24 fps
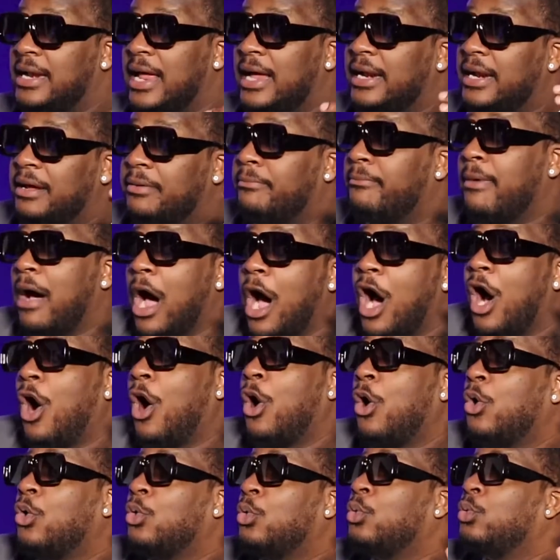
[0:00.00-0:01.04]
now them
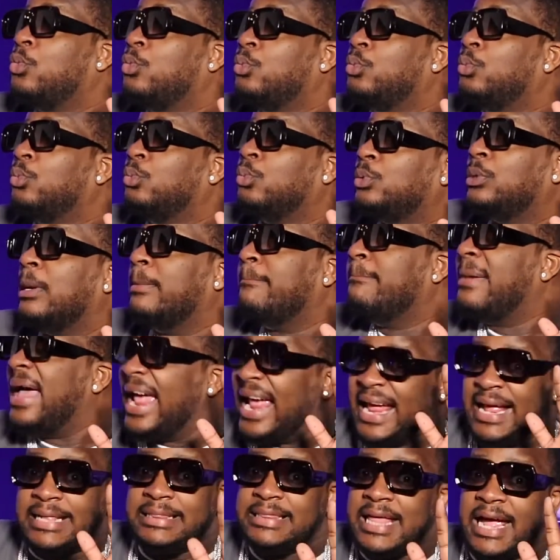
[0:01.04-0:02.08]
all the
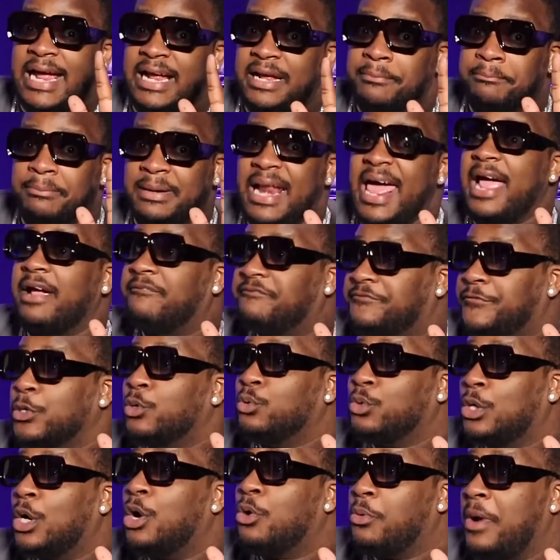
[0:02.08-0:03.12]
main thing black
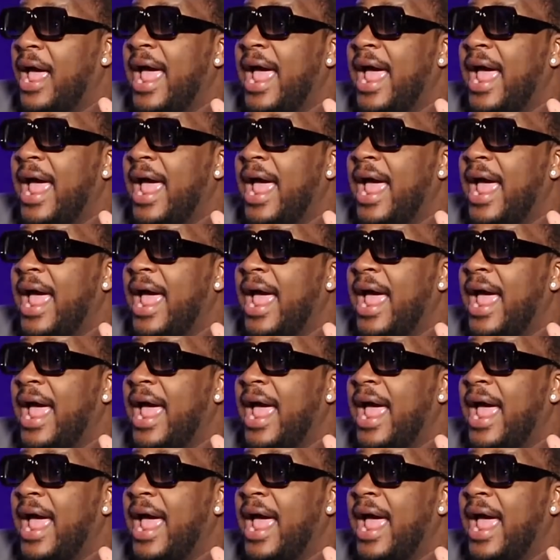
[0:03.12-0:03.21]
folk gonna